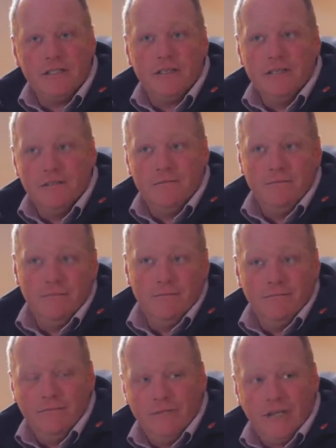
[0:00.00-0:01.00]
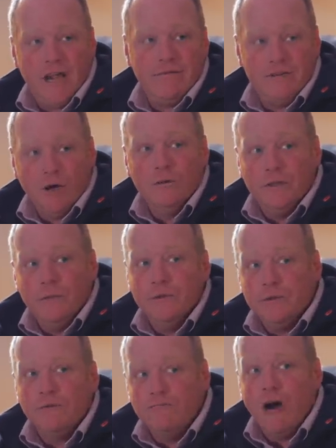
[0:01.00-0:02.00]
Just because Jeff told
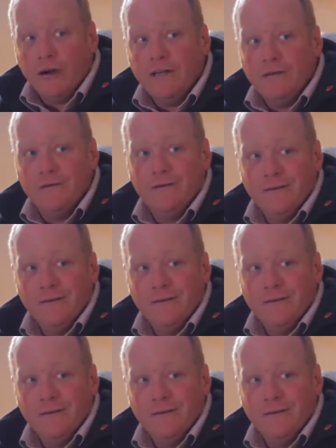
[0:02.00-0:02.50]
you it was all right.